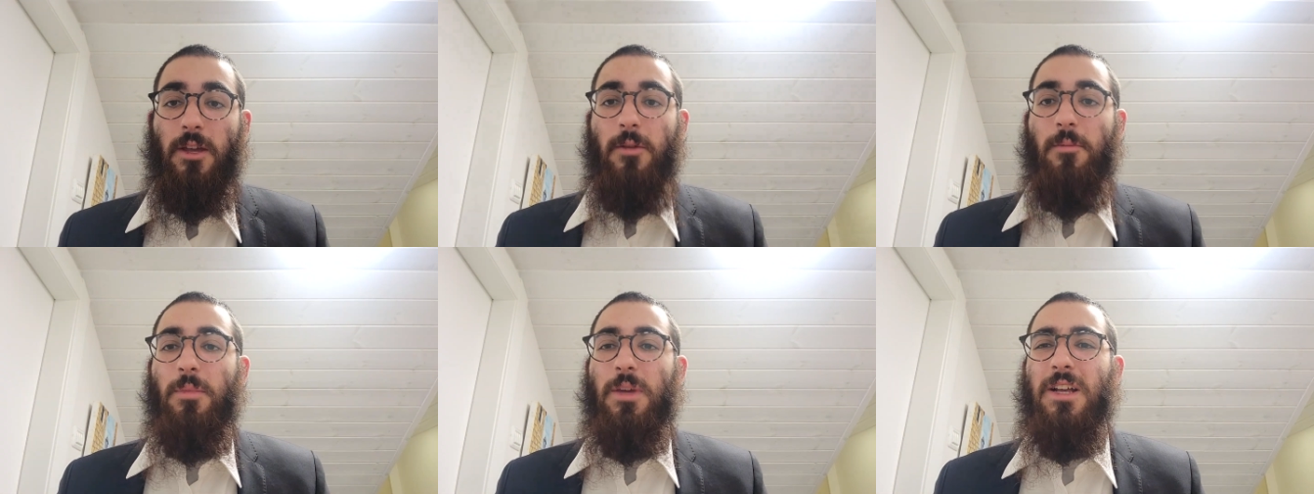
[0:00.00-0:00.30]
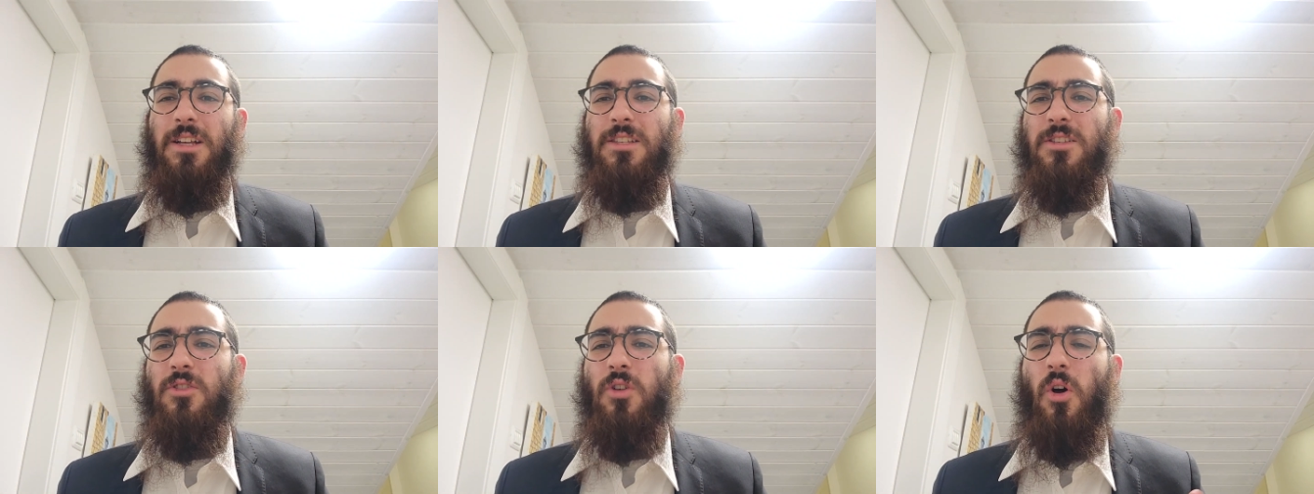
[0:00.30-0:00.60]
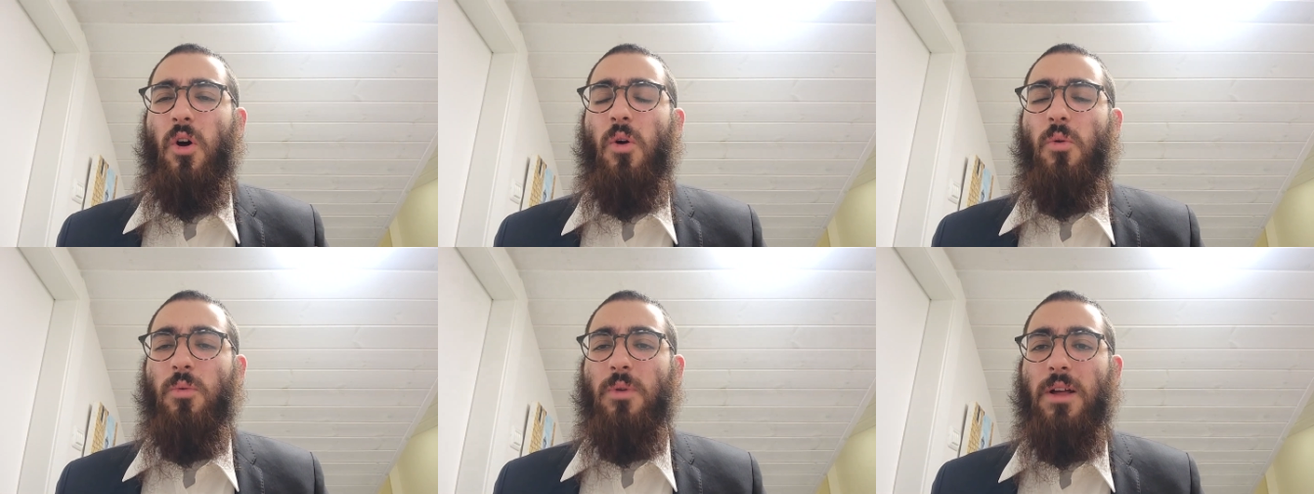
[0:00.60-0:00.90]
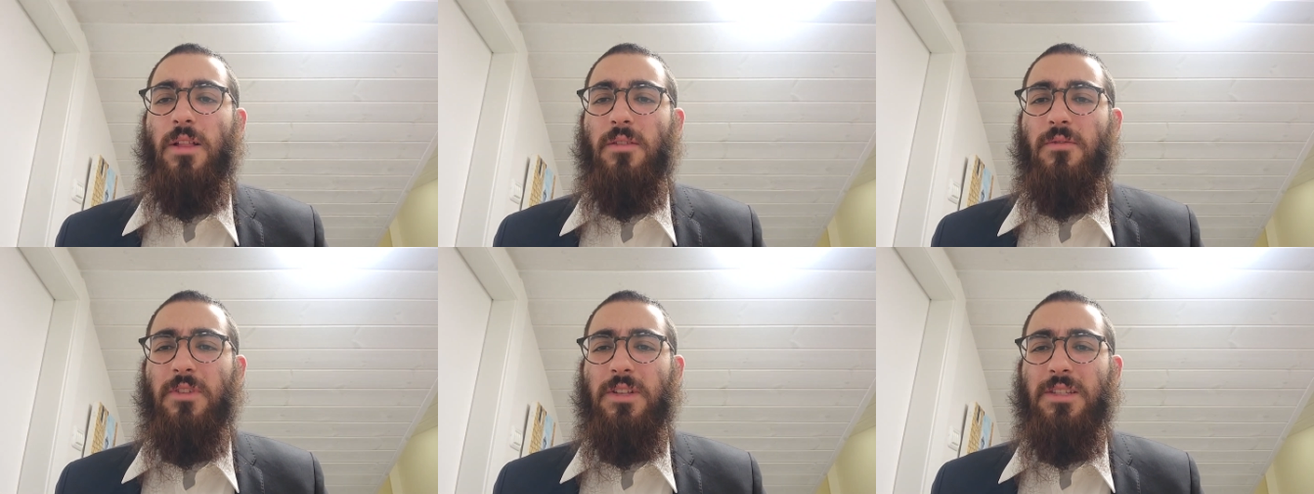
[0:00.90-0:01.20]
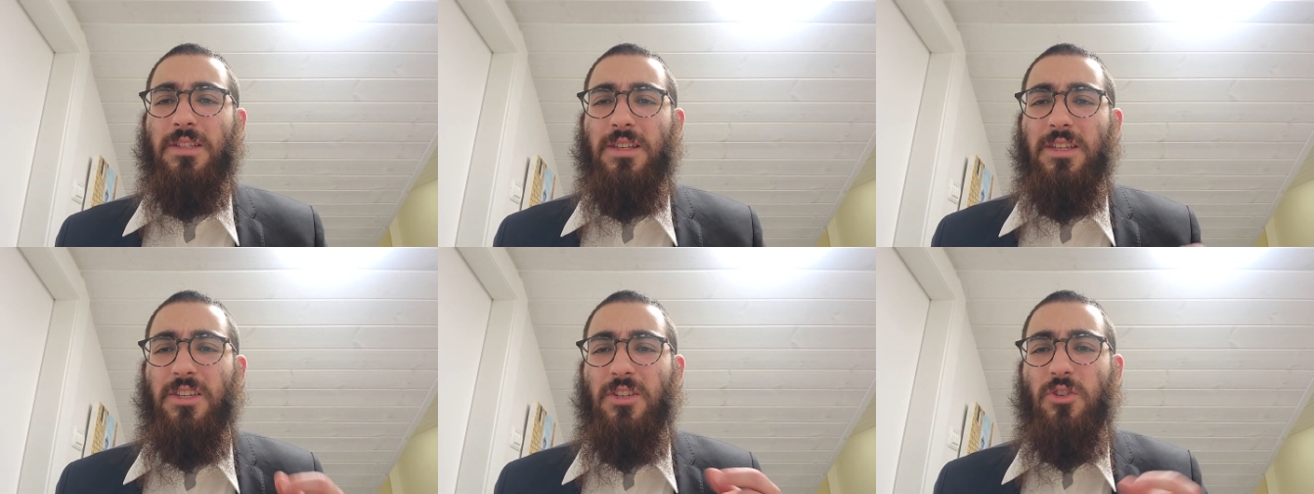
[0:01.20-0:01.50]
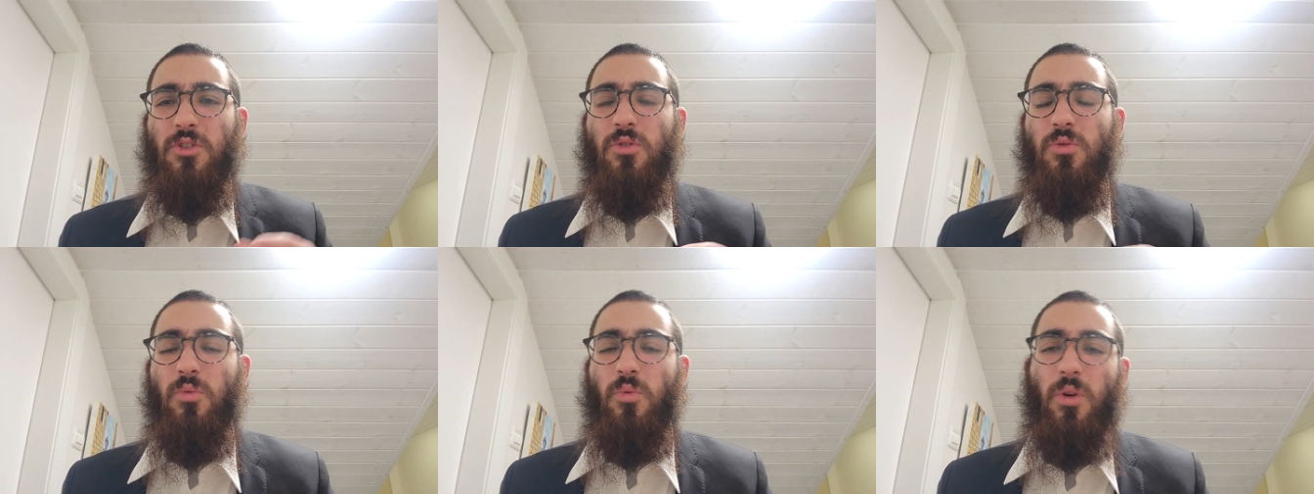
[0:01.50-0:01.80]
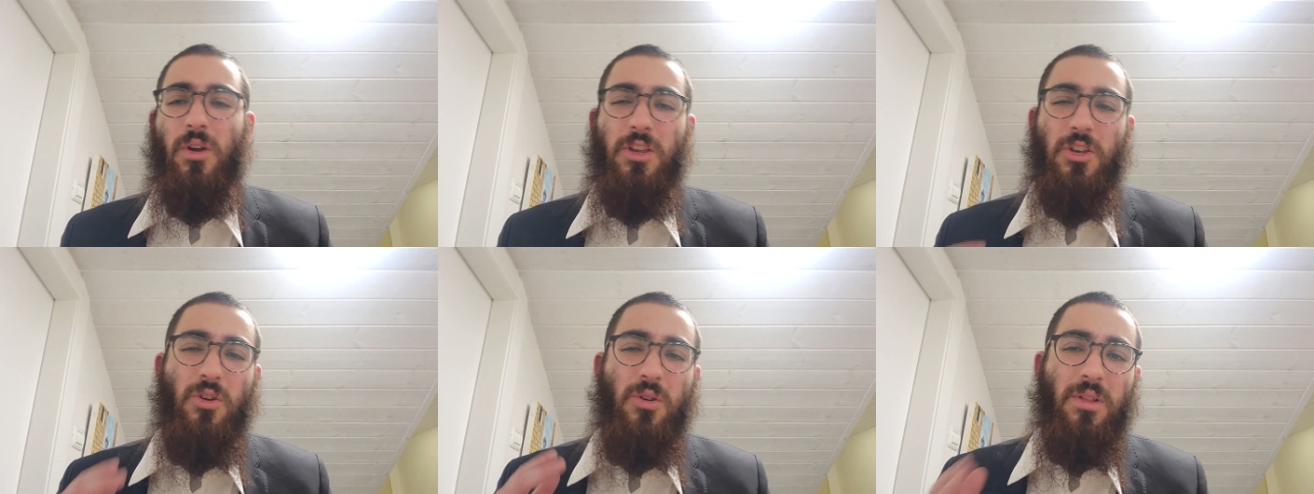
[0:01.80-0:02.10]
Because it's all relevant to you,
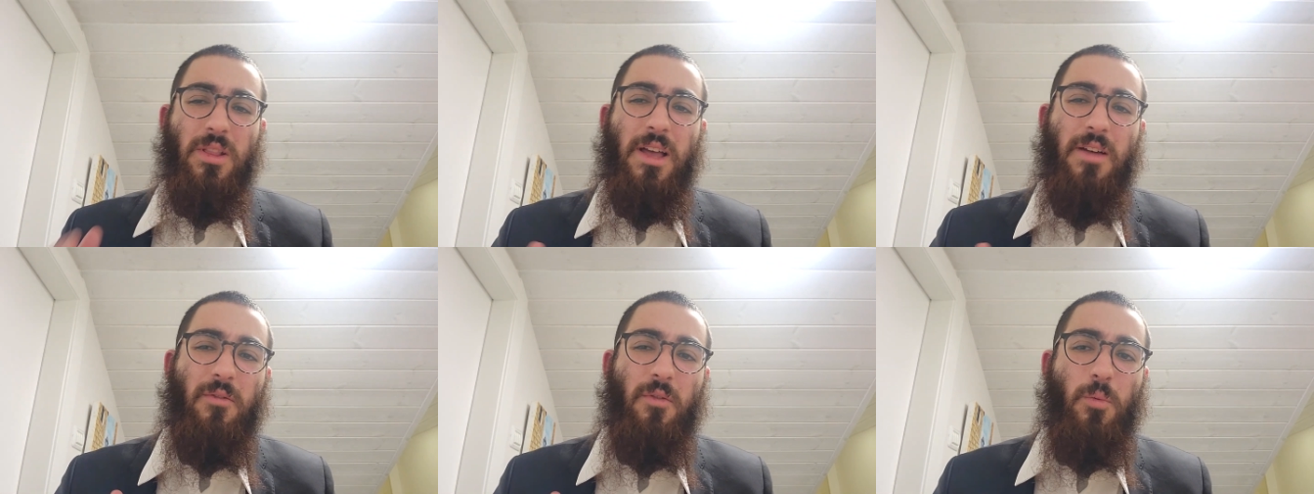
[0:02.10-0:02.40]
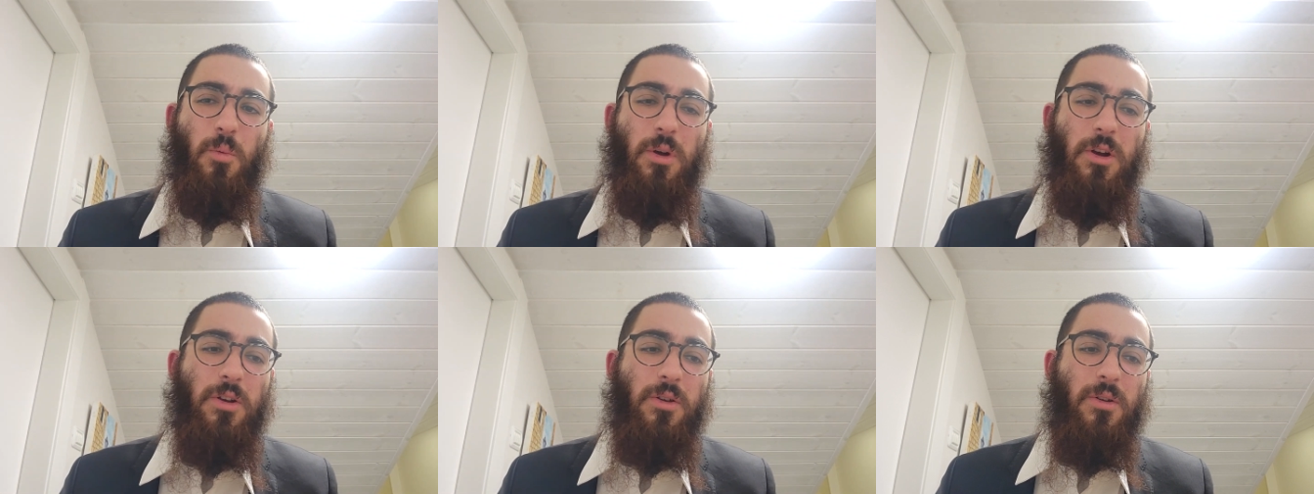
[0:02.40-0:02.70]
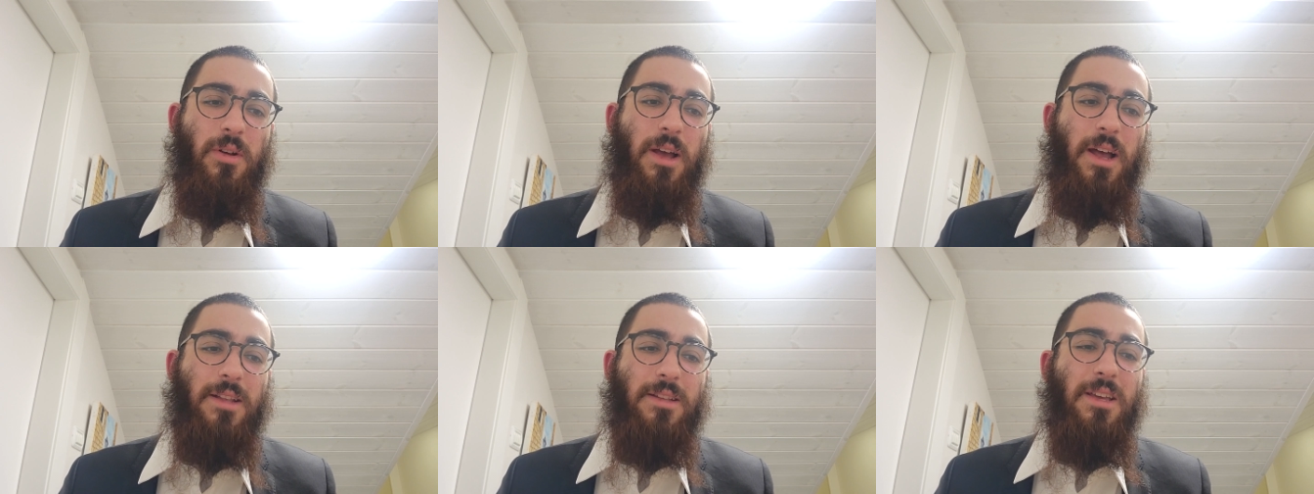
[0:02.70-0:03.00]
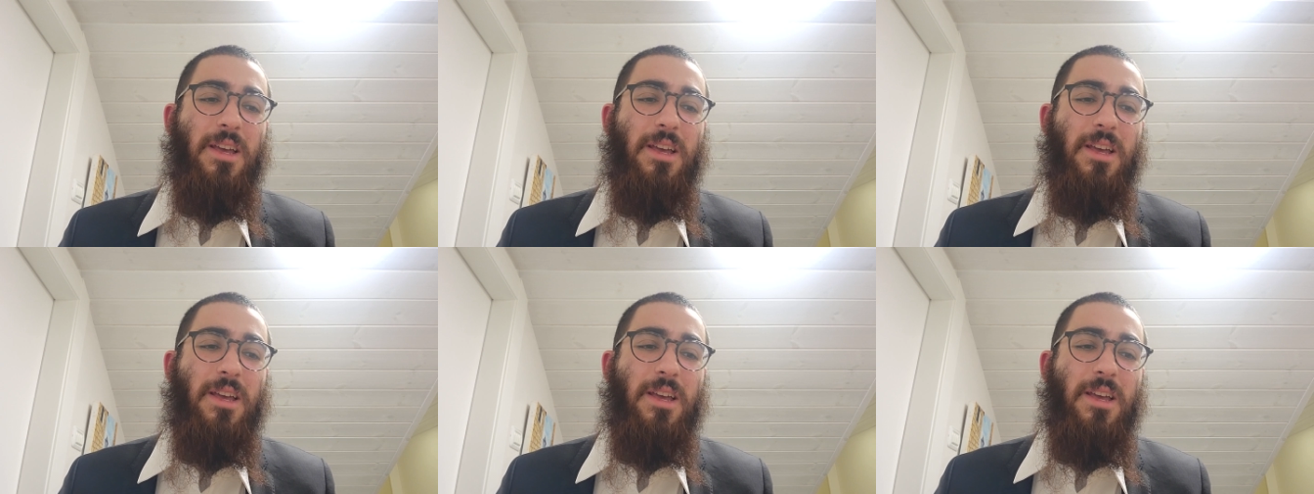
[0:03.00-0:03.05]
your level, where you're at.